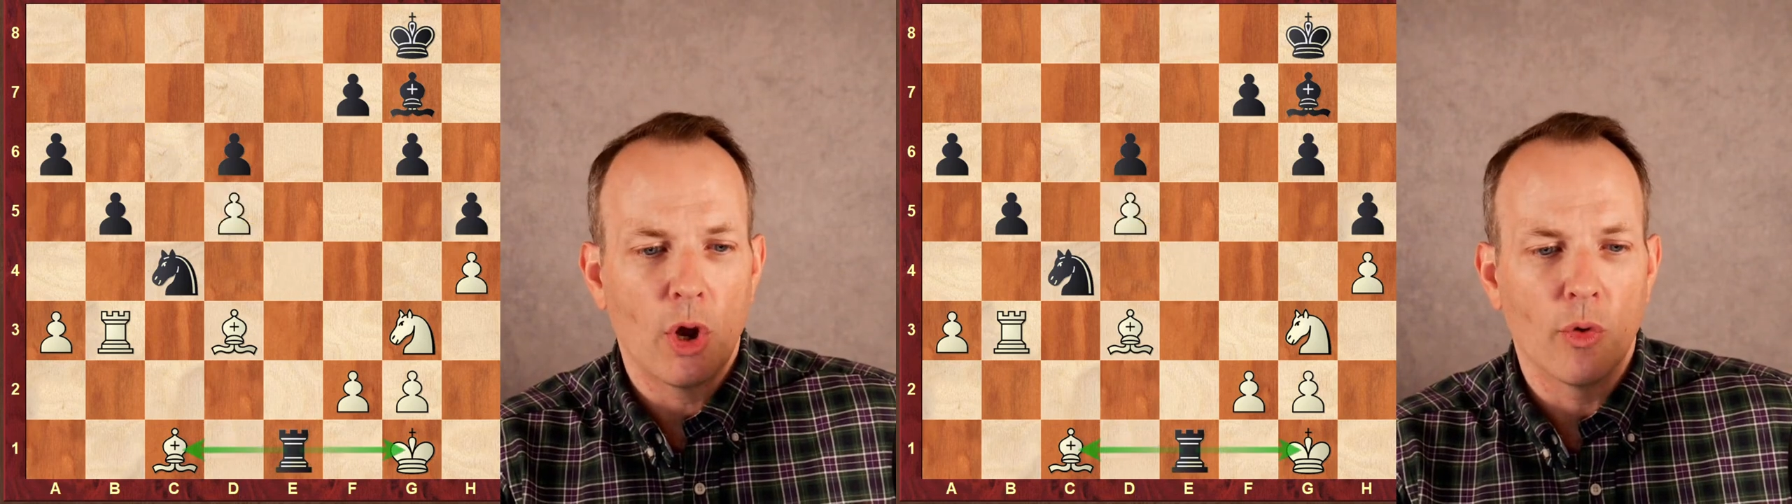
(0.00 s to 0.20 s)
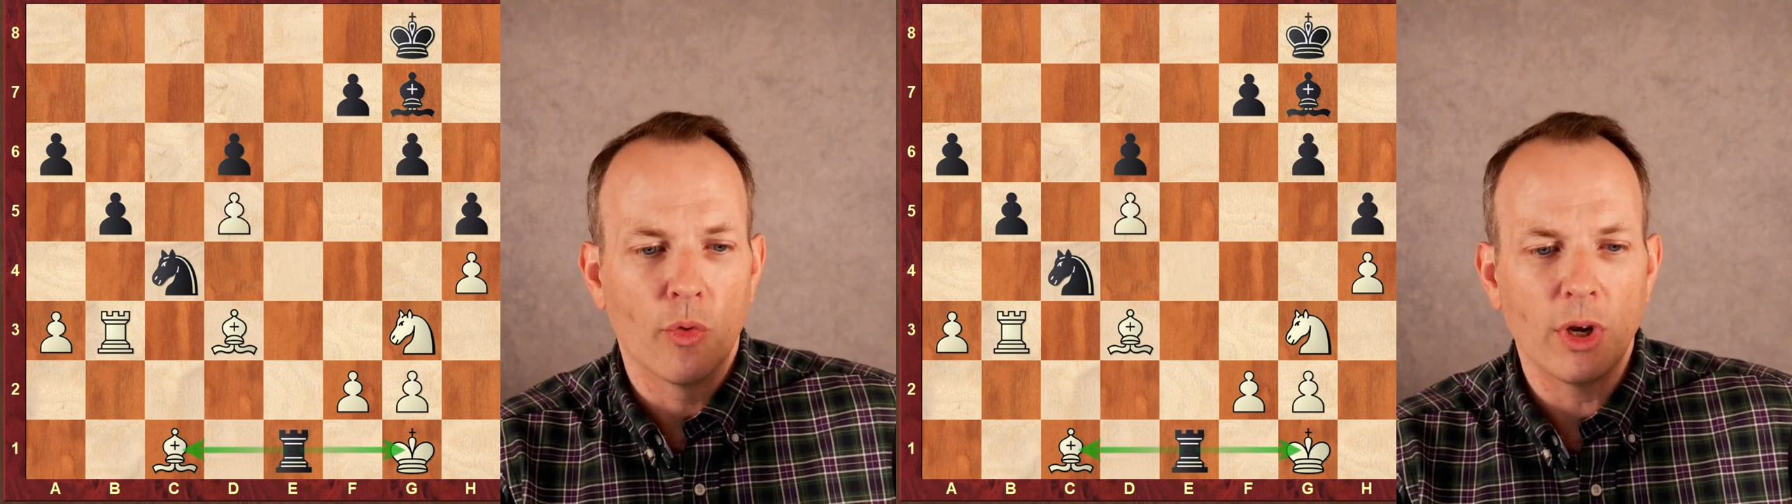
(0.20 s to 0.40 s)

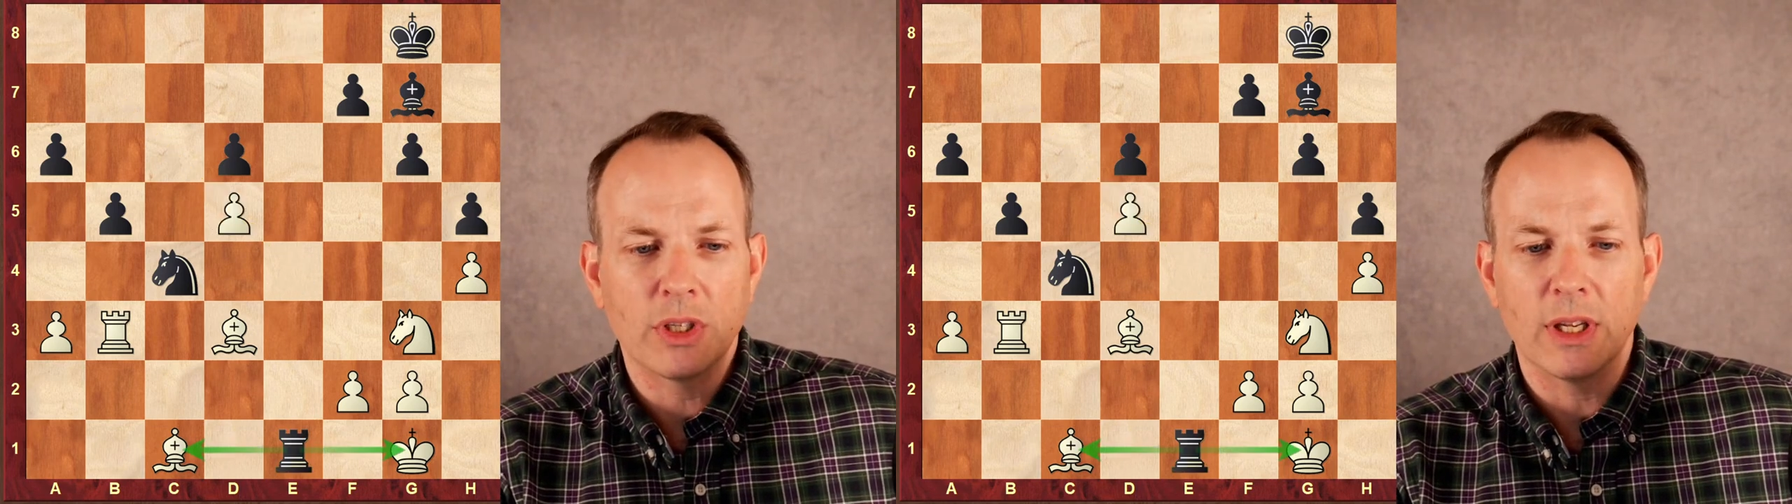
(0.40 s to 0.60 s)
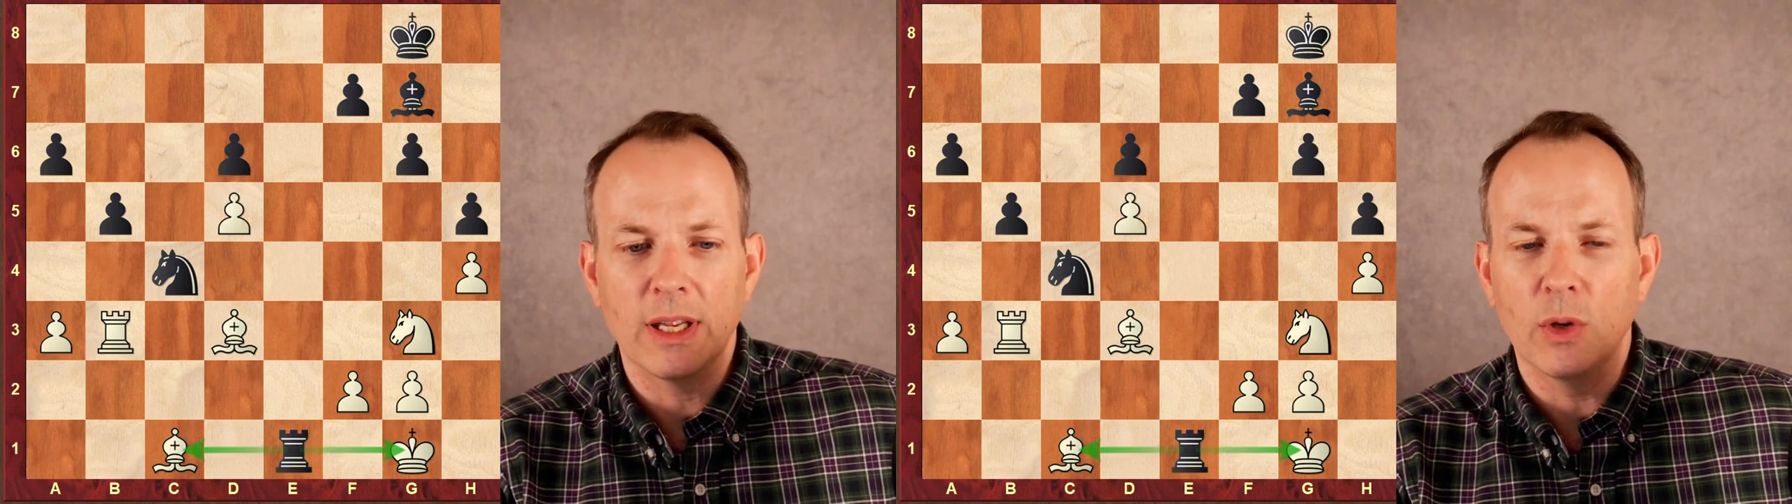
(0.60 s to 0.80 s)
rook
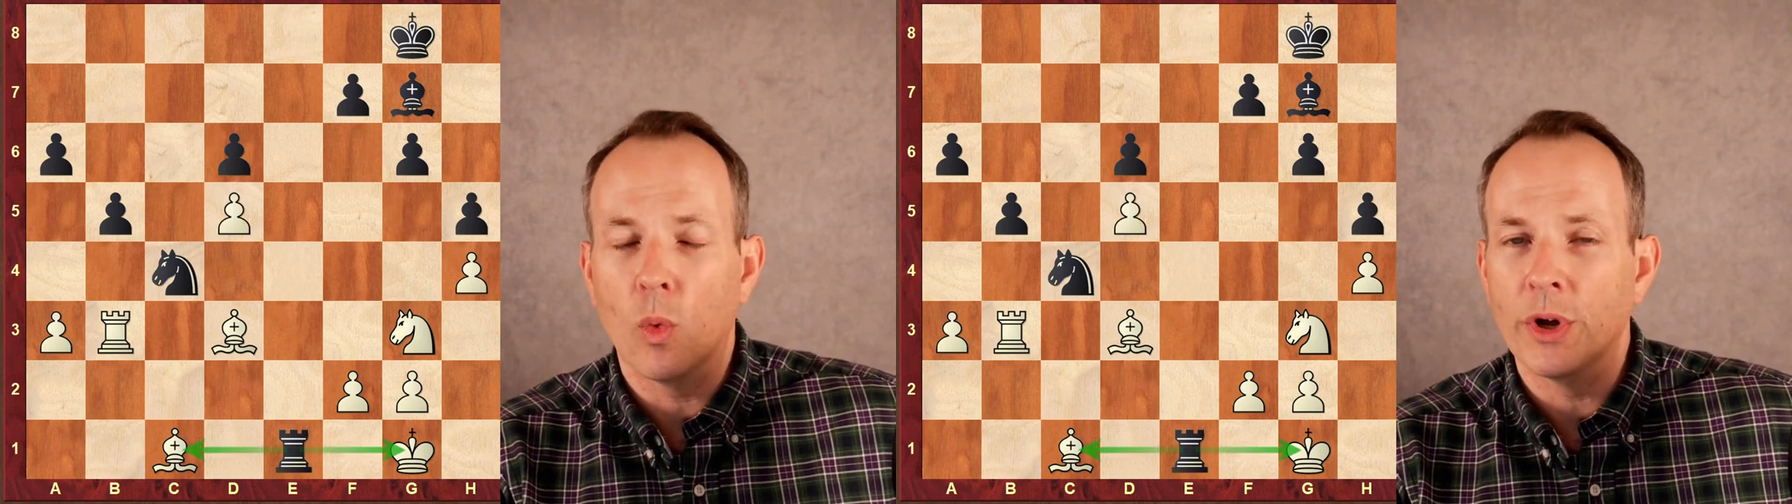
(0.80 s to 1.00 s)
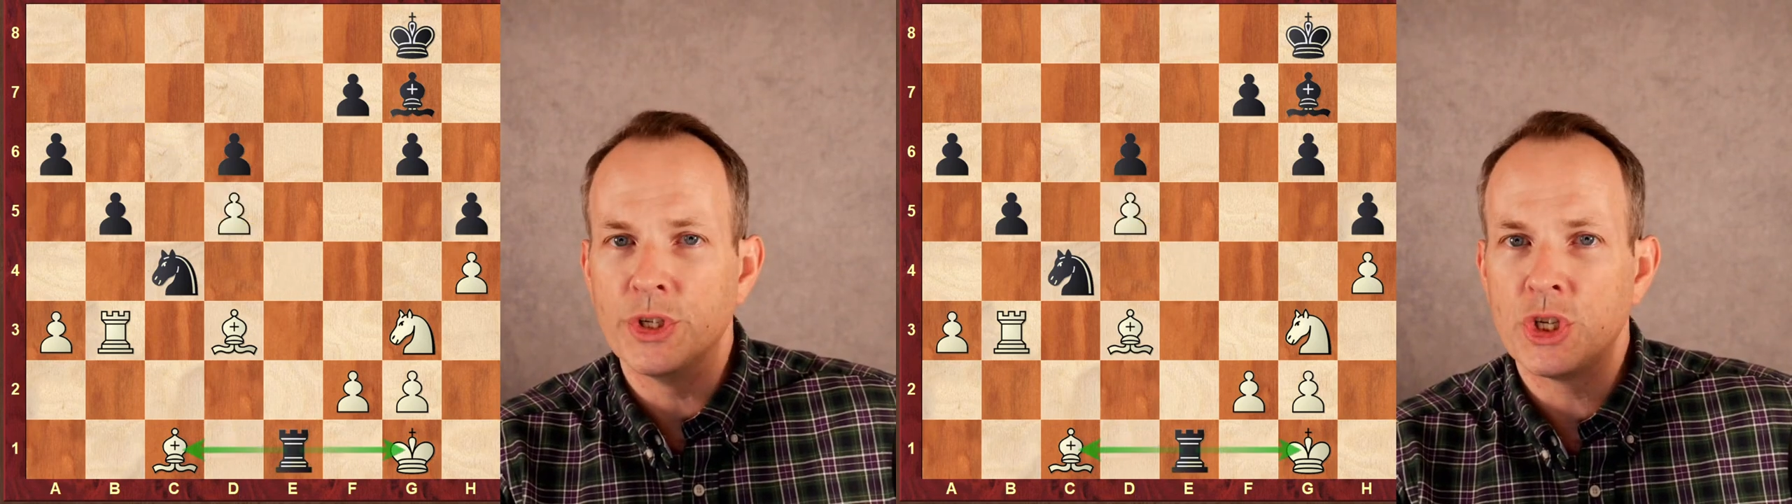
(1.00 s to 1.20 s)
to e
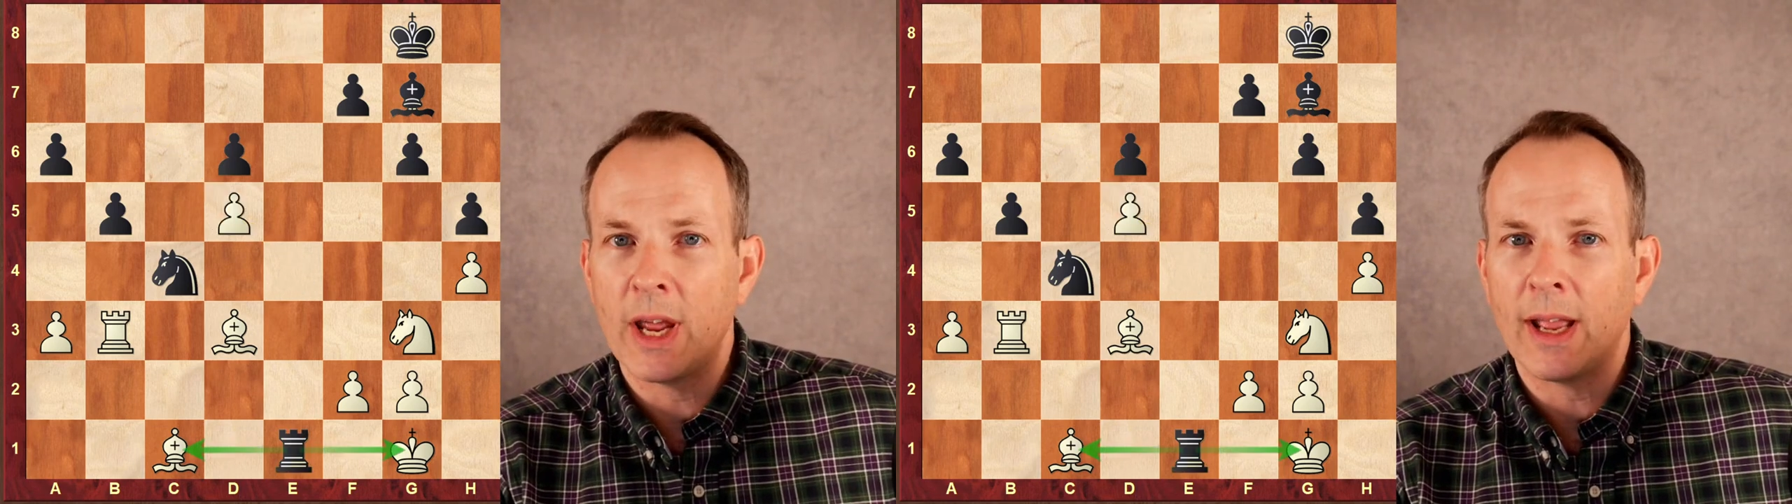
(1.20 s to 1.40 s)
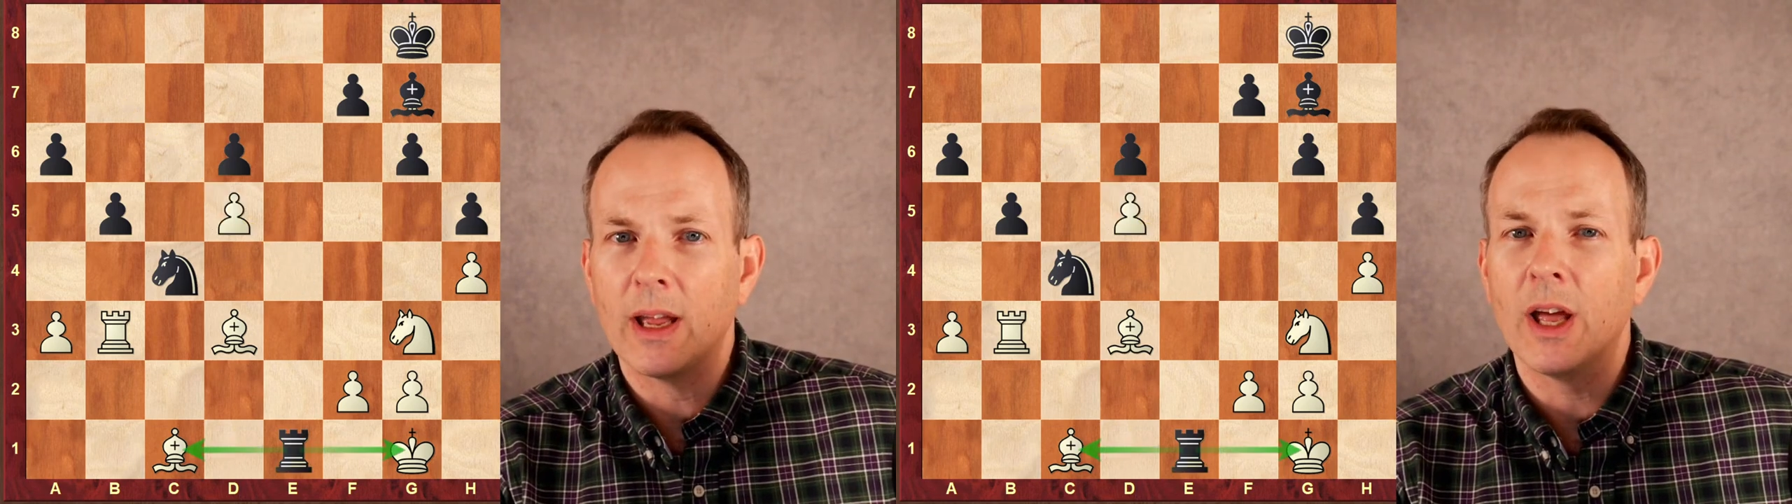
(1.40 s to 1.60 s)
one check,